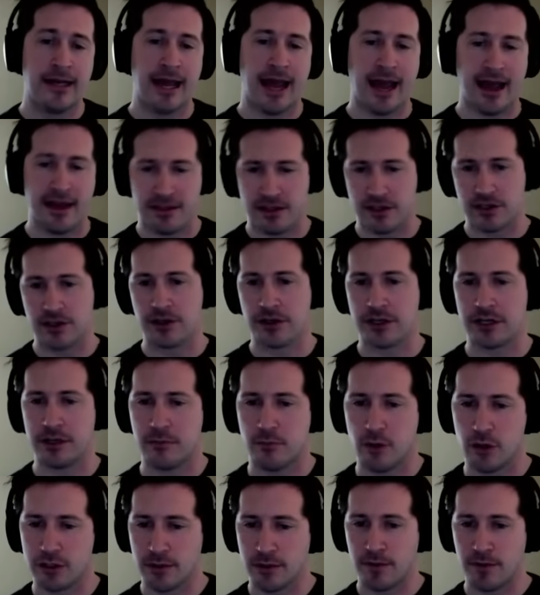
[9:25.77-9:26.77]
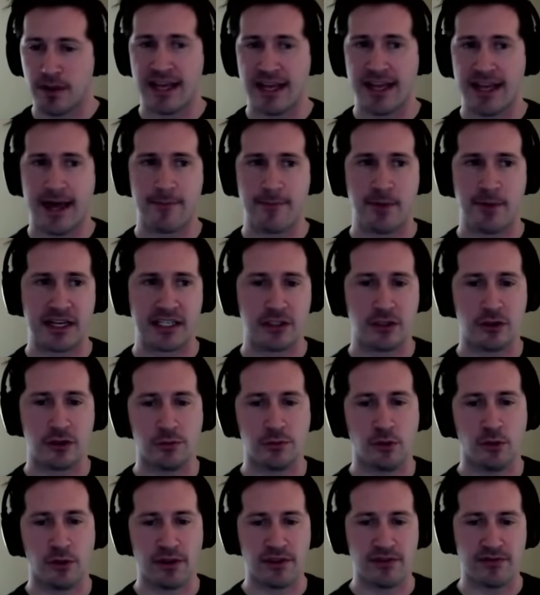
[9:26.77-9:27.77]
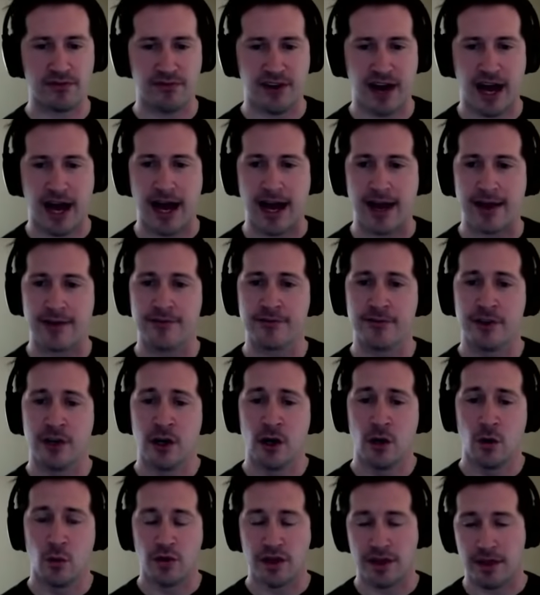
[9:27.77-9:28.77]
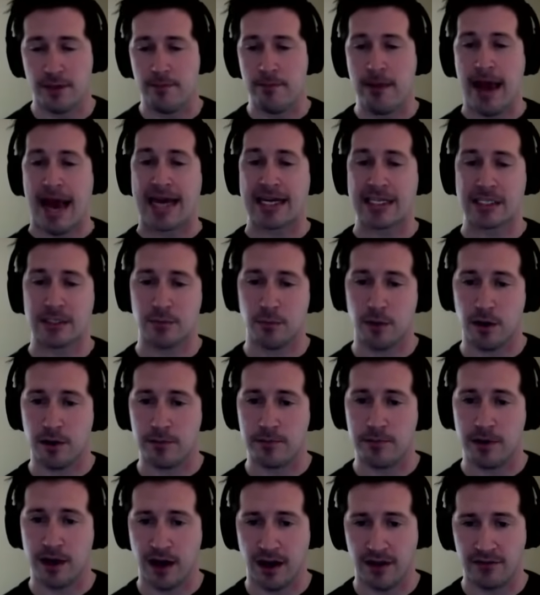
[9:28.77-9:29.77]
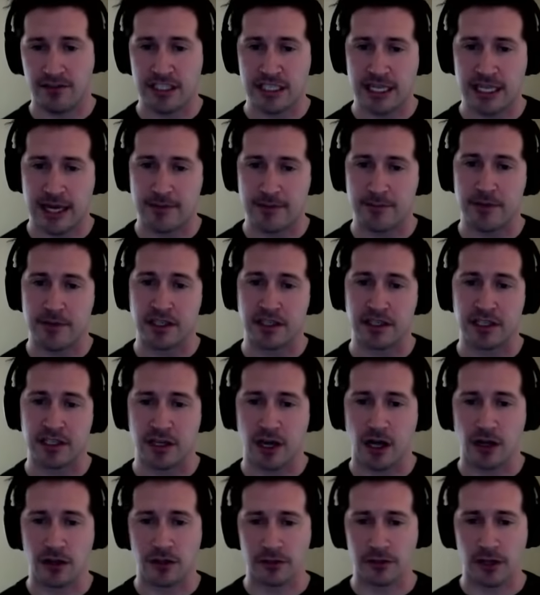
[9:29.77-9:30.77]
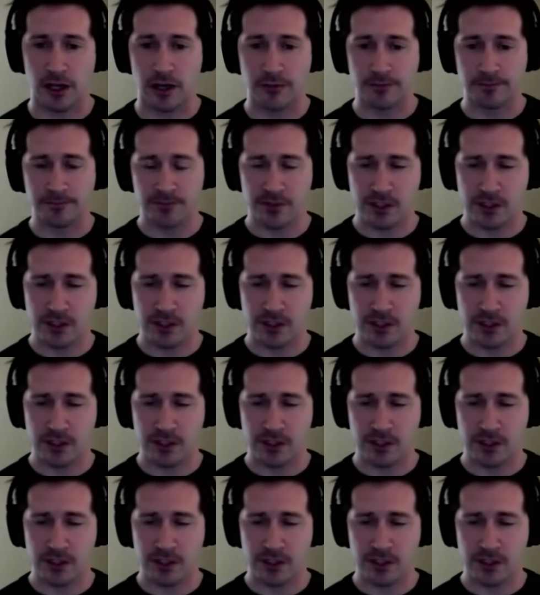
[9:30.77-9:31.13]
and then you're going to multiply that by 2.5 with a maximum of a $10 million loan.